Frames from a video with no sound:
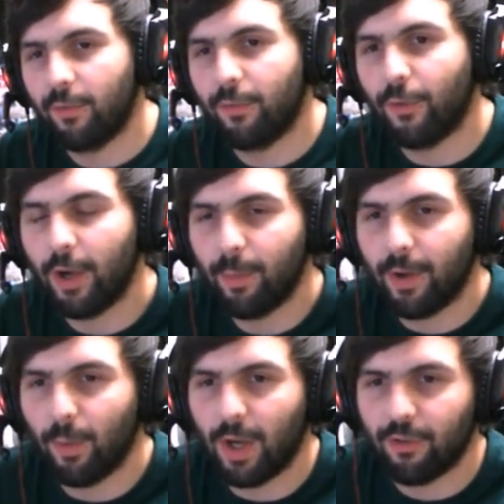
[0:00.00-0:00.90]
For
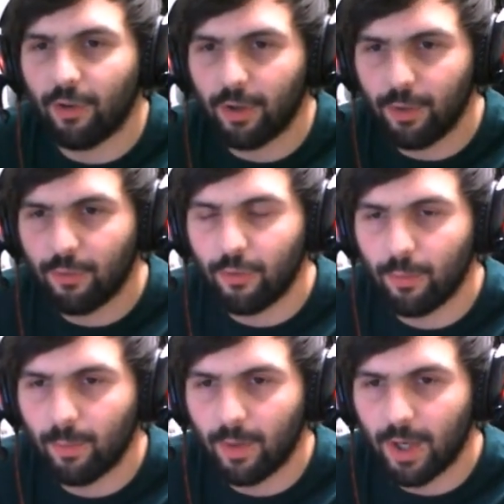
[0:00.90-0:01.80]
anybody watching on
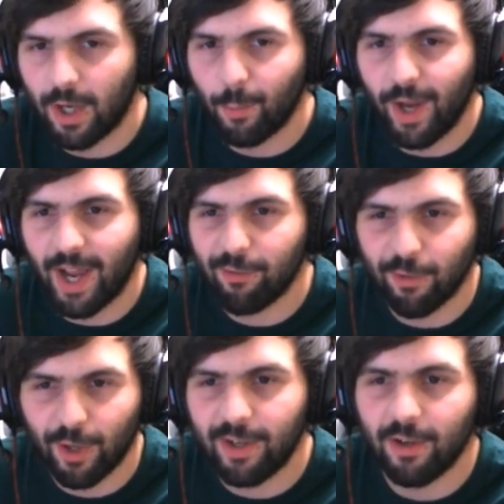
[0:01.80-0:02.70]
YouTube, we have it
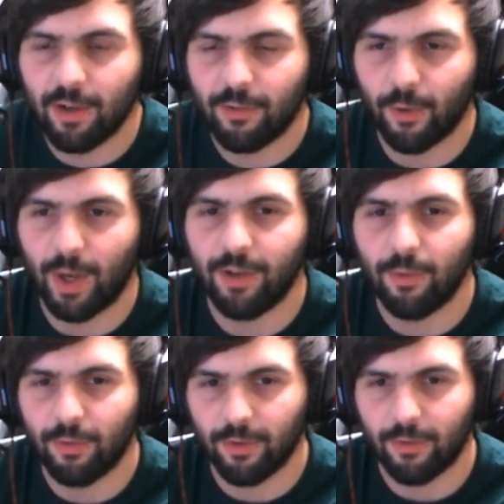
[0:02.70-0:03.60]
right here. So
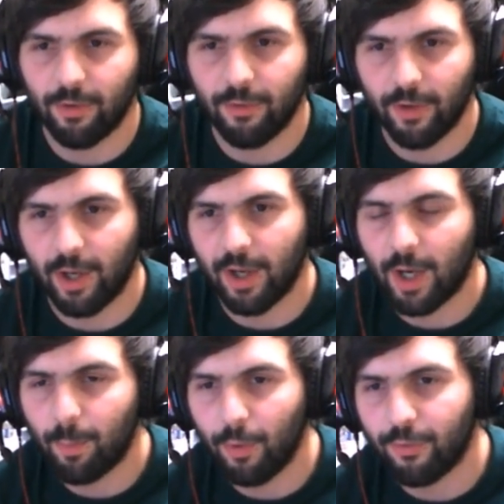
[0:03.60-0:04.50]
iTunes listeners,
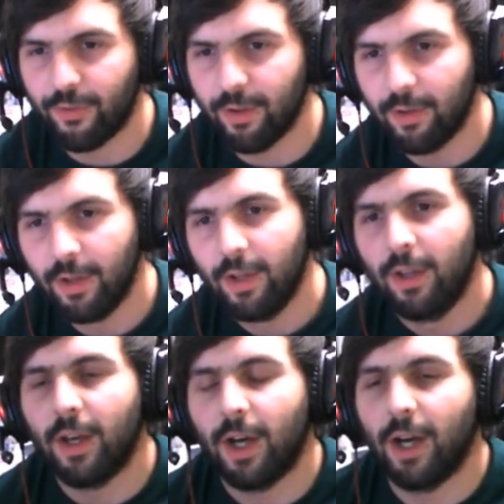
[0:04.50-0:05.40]
I'll post it
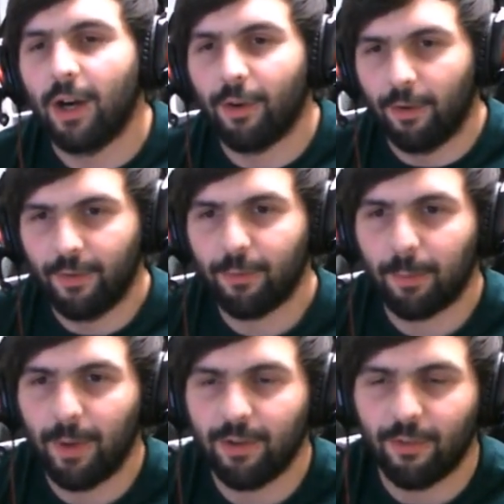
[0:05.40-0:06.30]
on our Facebook
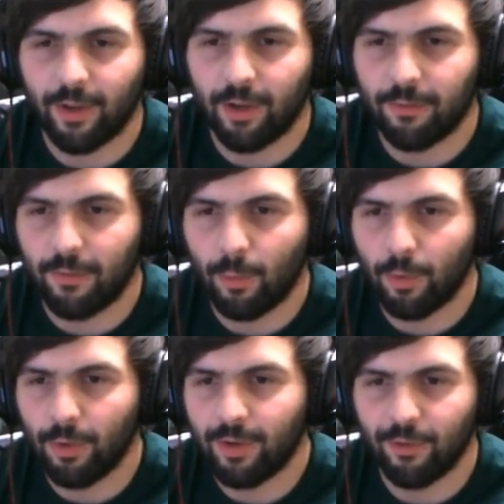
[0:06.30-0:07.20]
page and stuff,
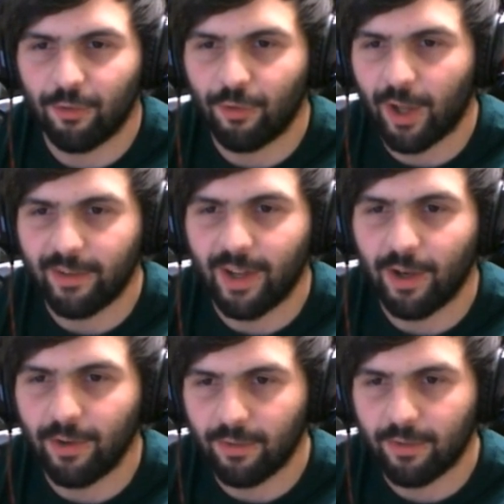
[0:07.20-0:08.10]
or you can just jot it
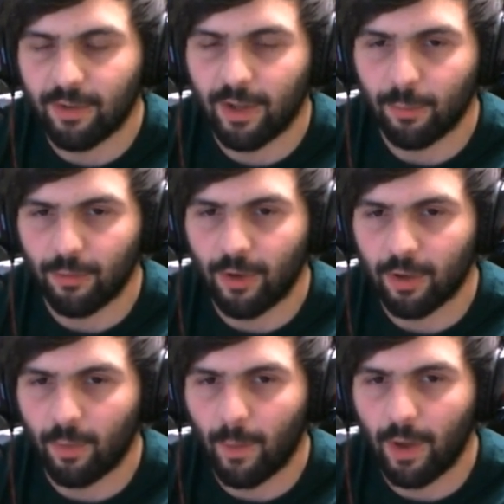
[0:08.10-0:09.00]
down as we're
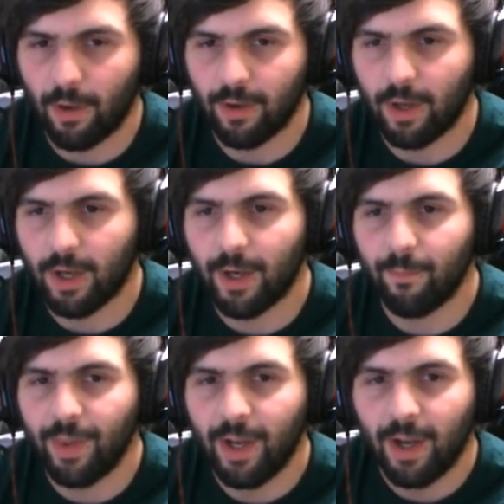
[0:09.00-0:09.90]
talking about it.
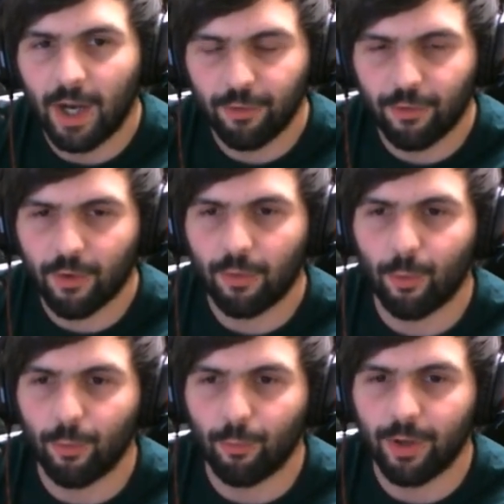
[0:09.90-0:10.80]
I'll just go
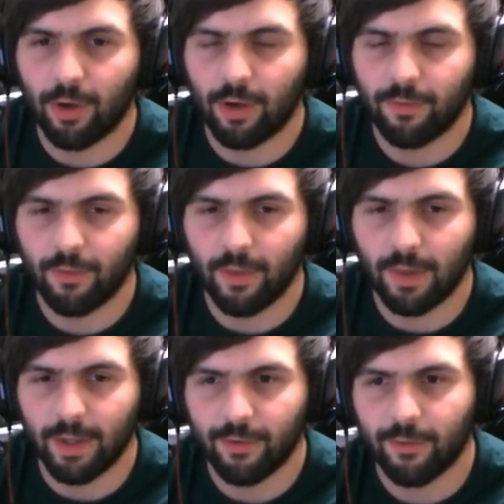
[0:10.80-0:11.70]
through and read off the
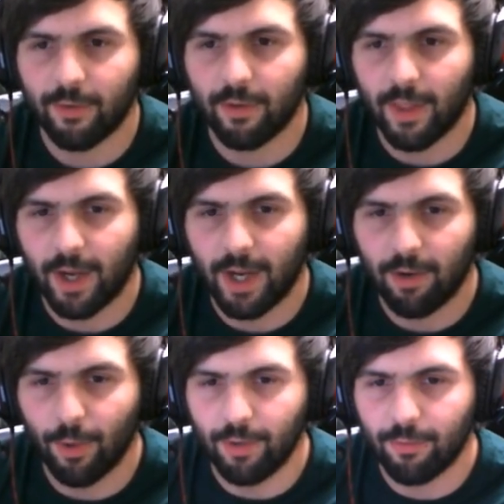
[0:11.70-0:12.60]
list that I have
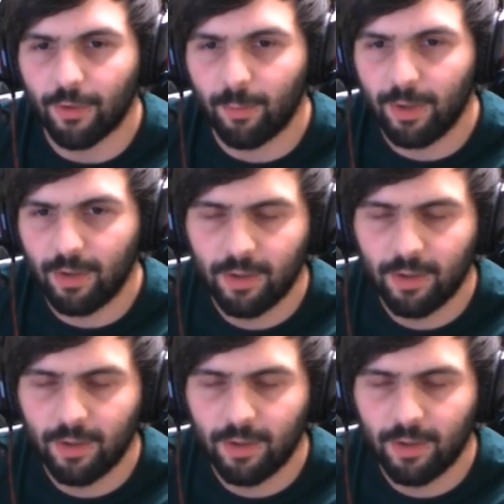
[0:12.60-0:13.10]
right in front of me.